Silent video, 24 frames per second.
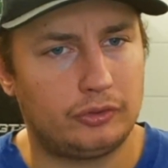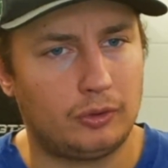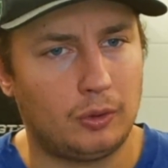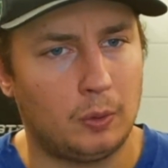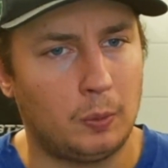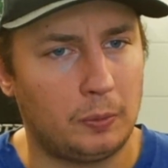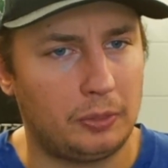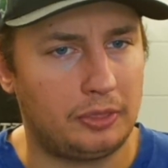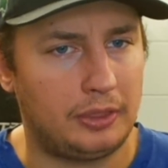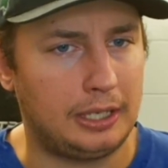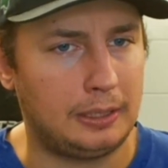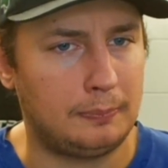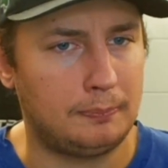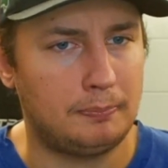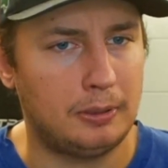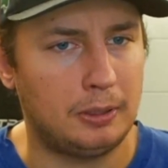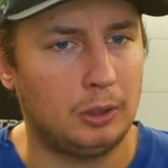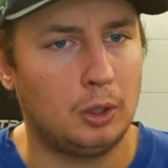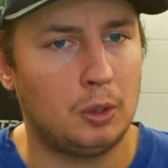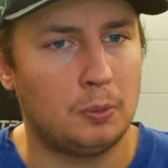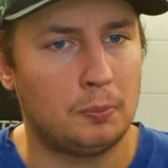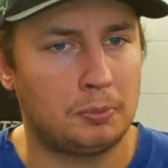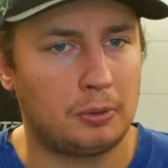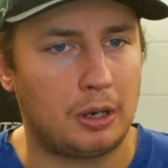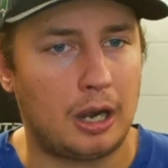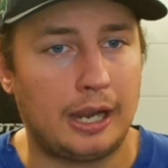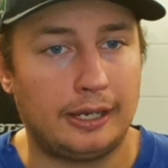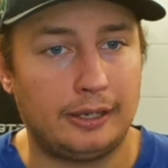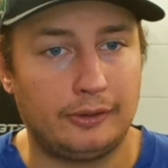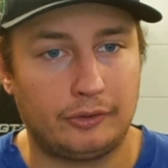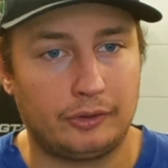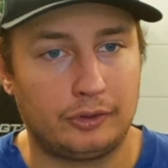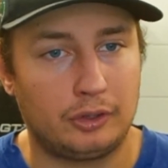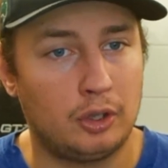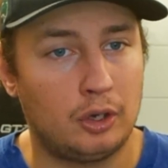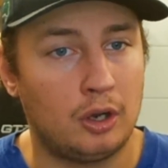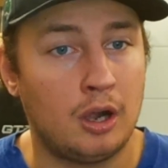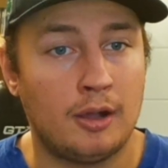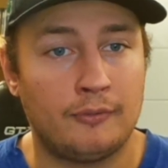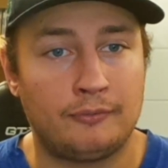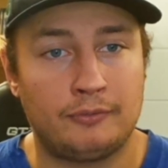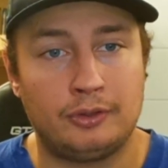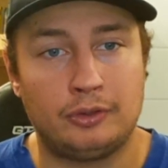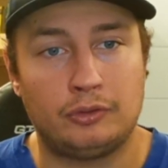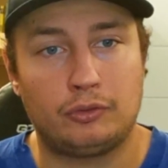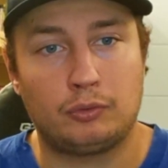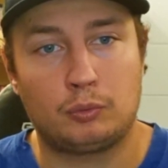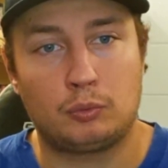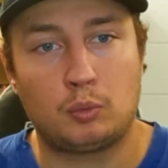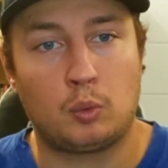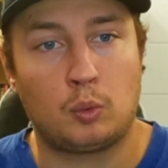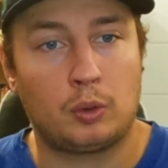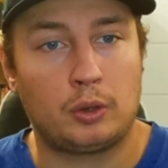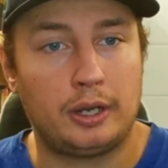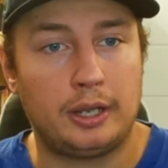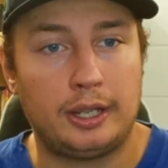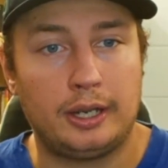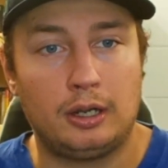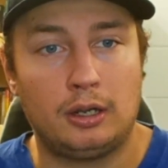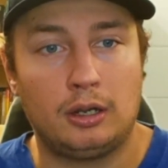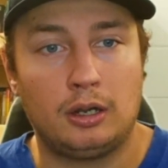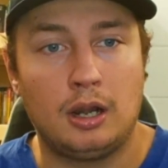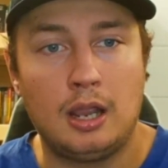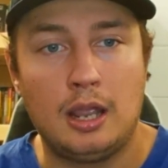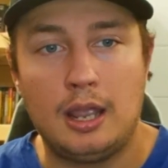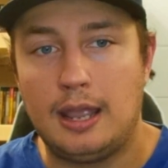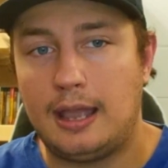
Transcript: don't think Bill O'Brien's a good offensive coordinator.